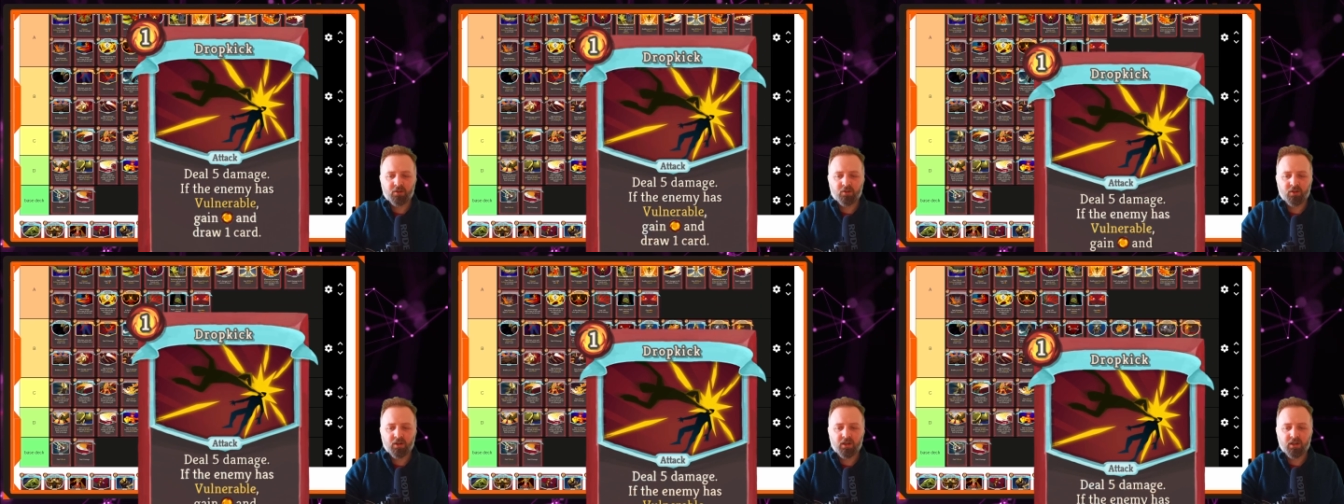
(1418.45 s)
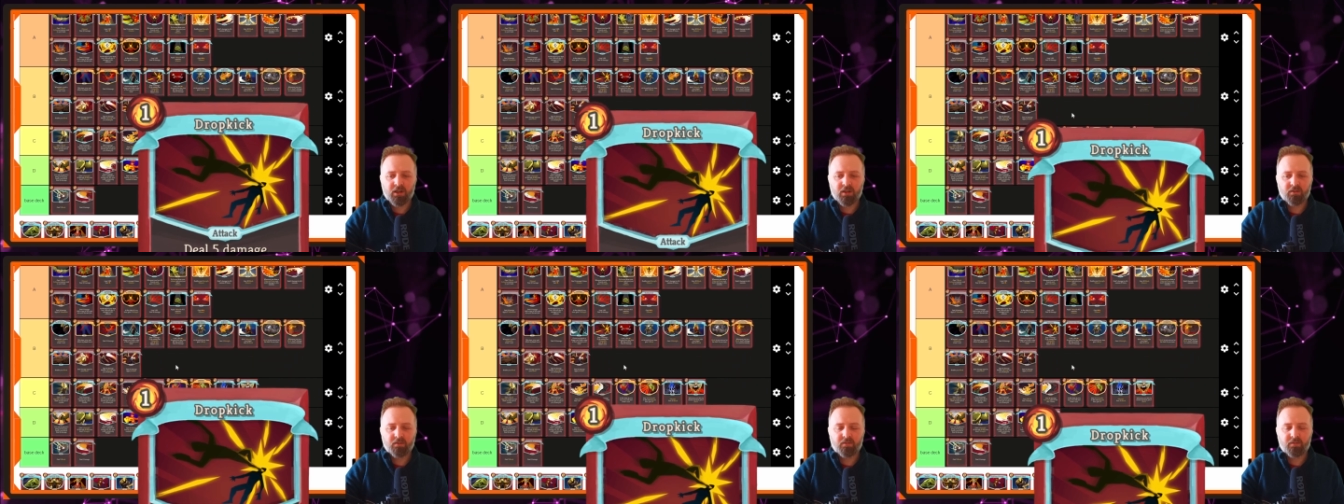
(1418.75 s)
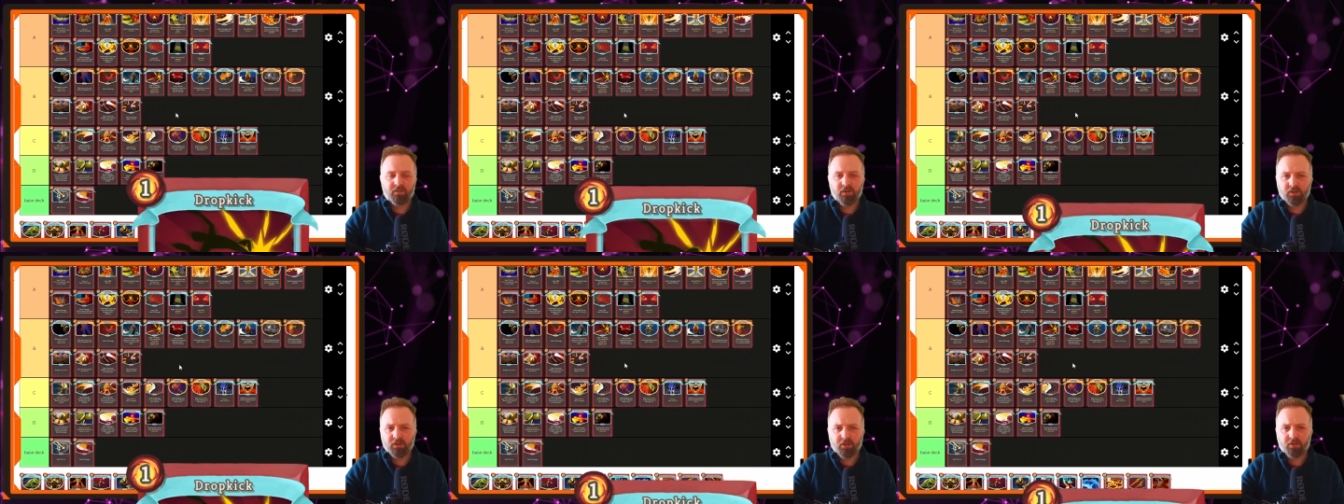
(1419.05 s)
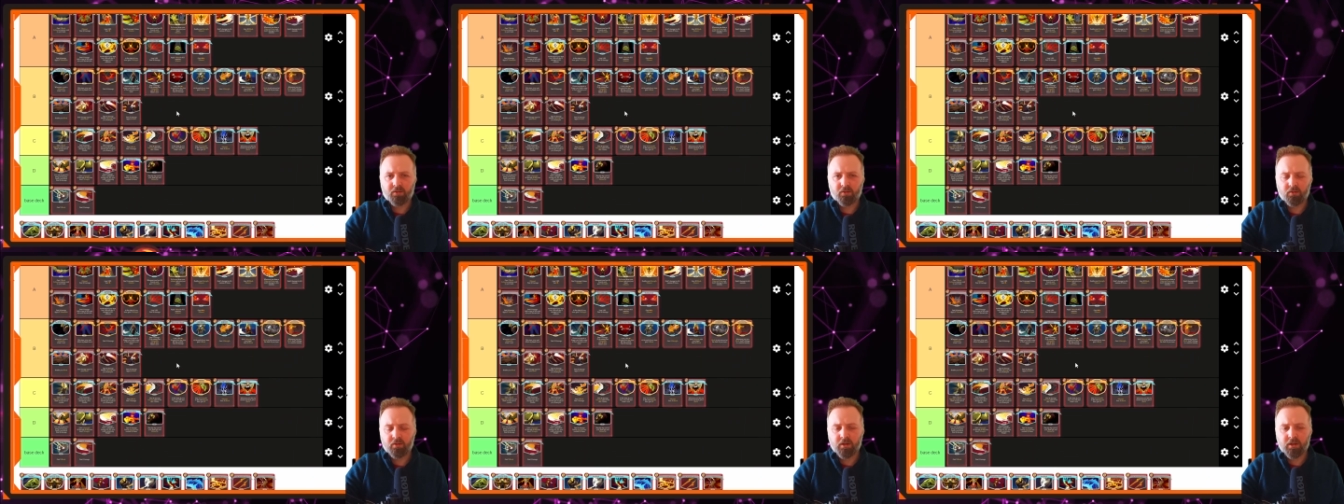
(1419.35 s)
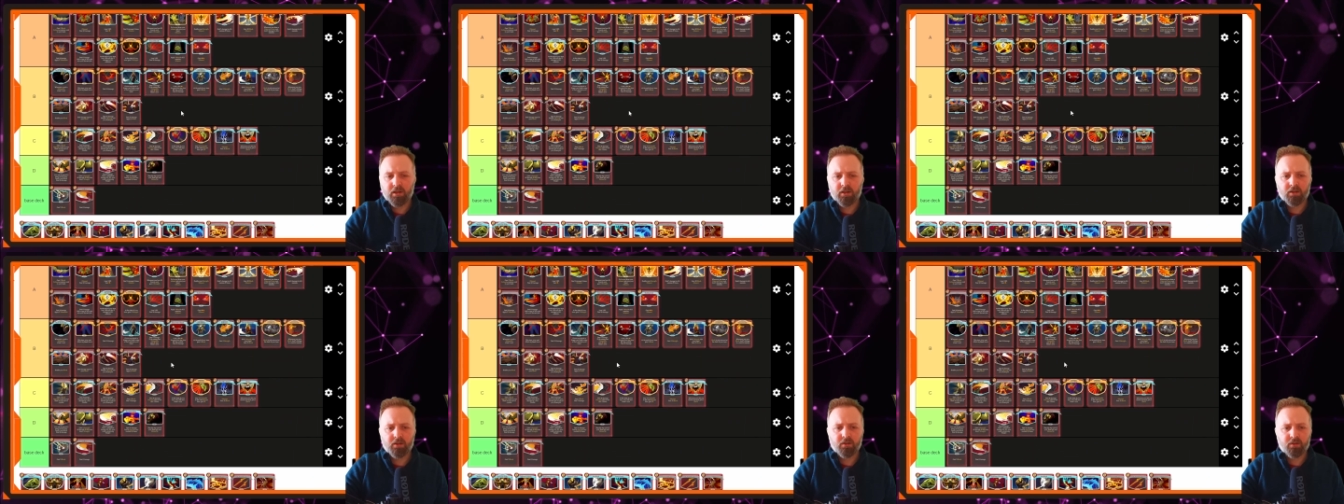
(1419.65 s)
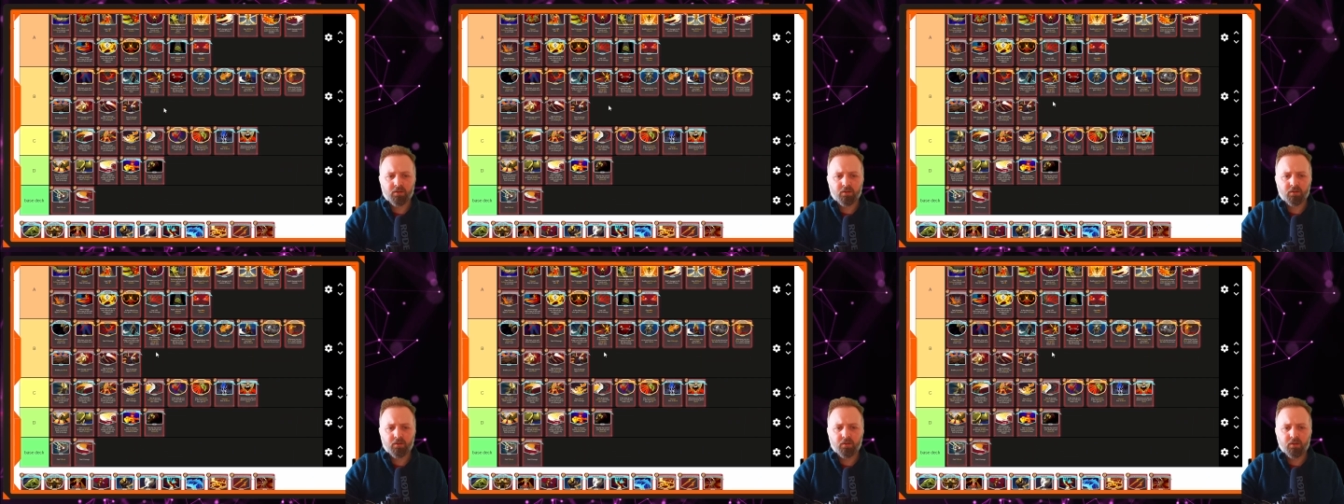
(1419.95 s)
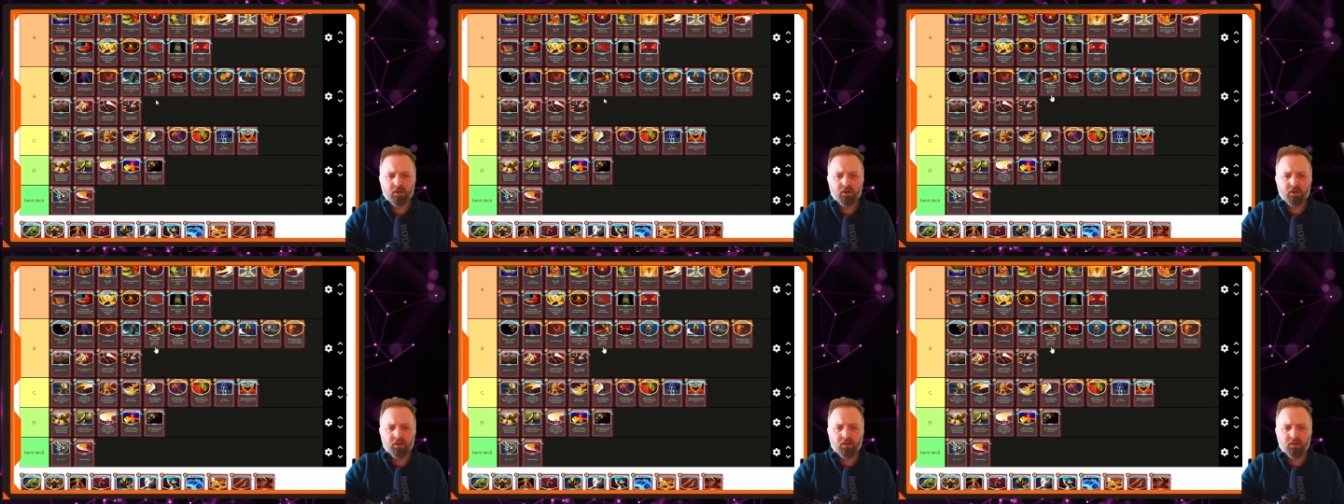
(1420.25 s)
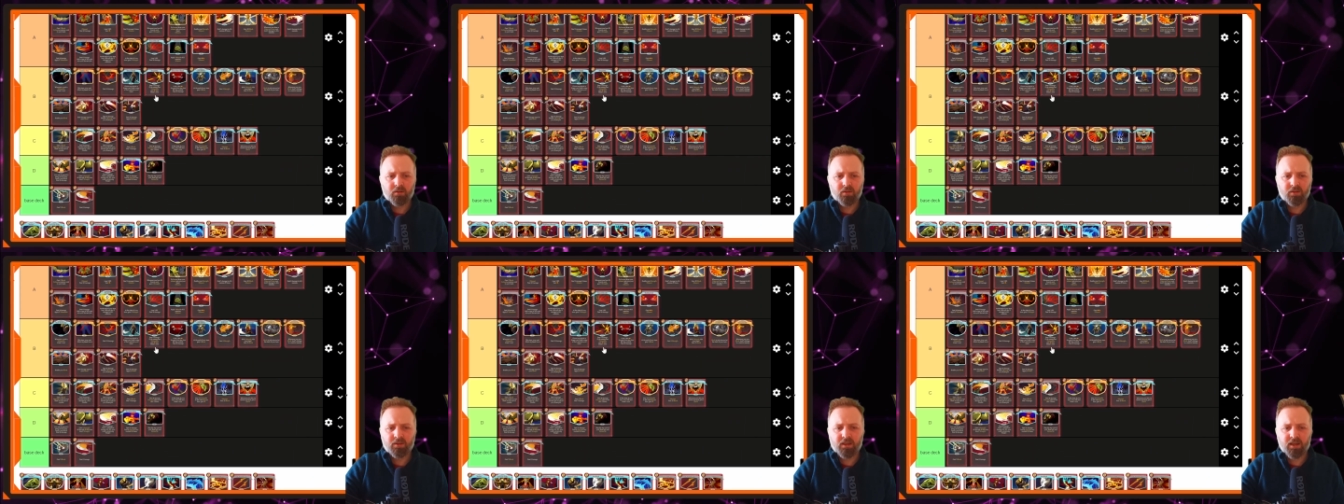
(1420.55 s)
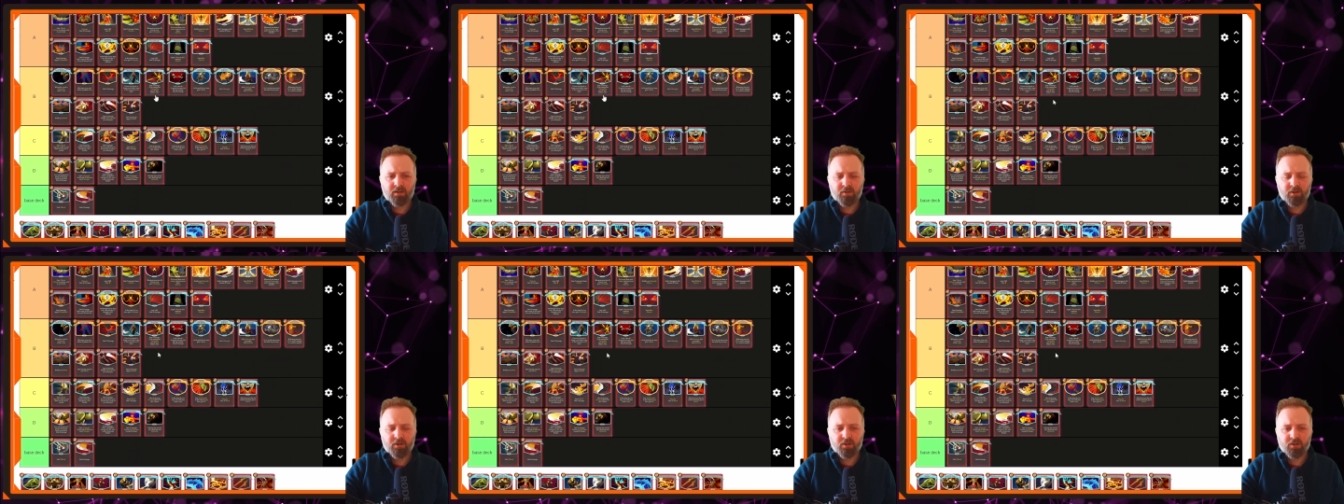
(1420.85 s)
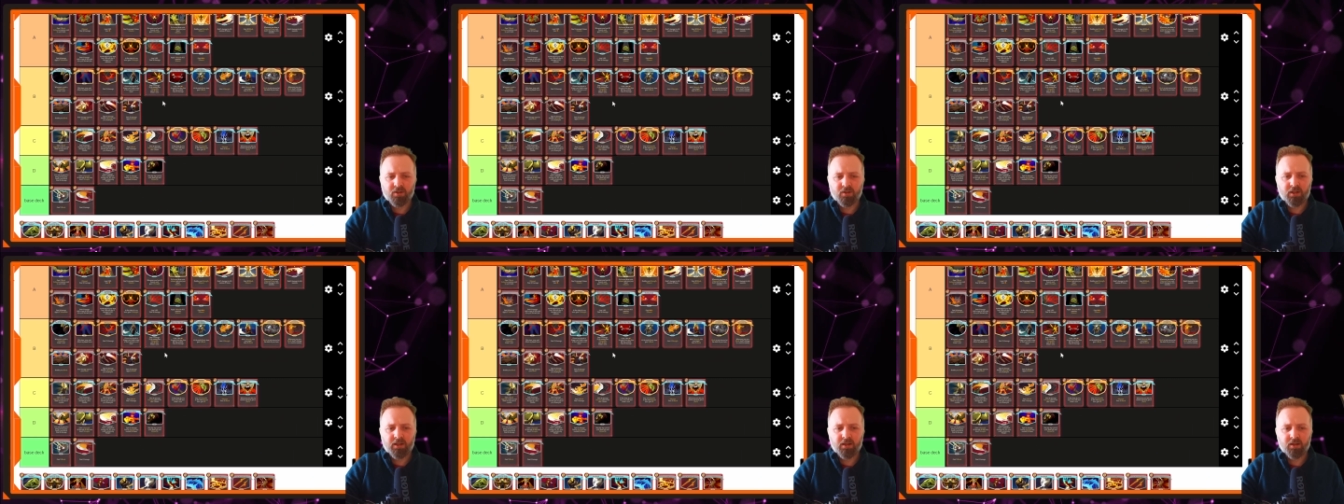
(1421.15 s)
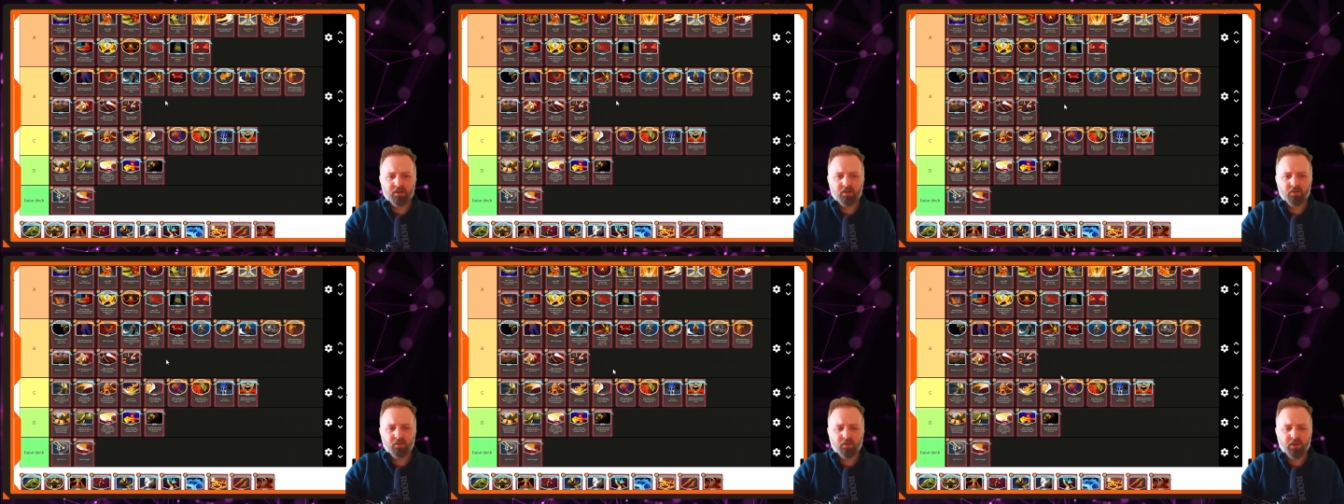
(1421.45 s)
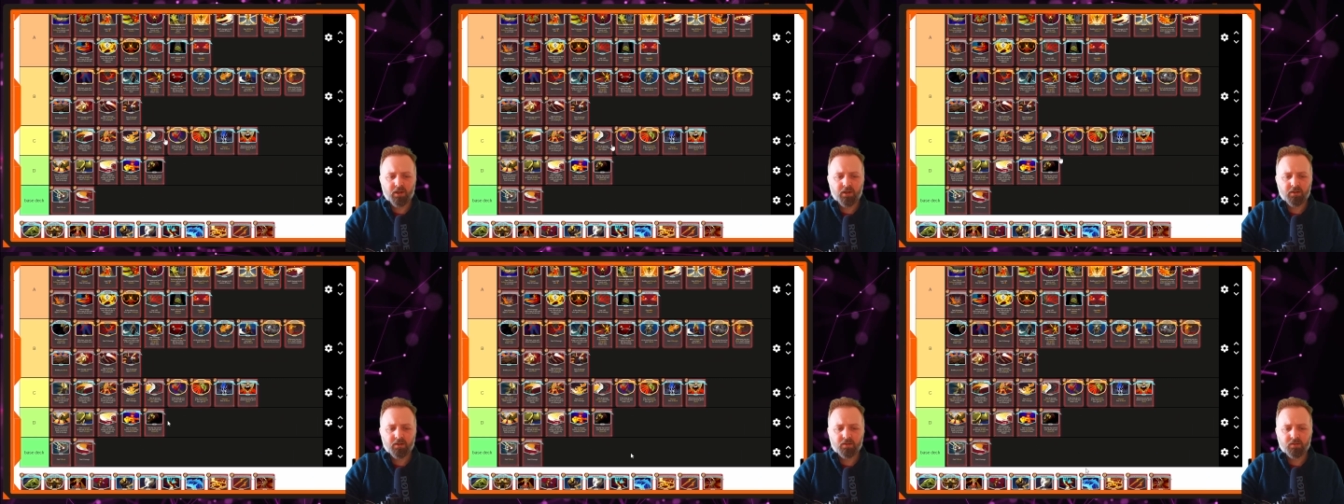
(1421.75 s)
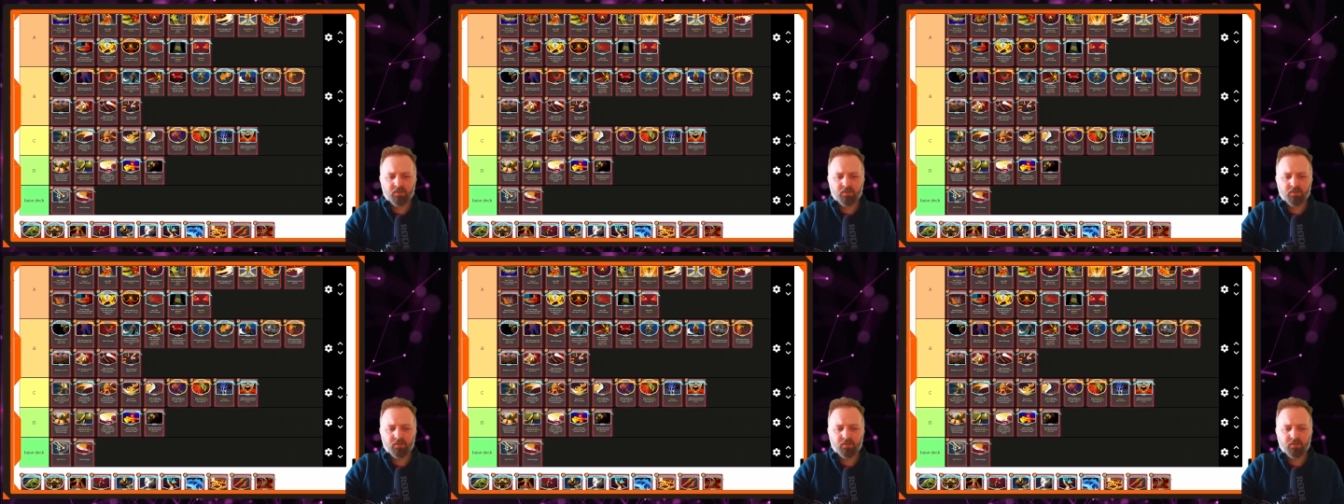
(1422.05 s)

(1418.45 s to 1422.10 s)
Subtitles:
try and filter through cards. The damage isn't here nor there.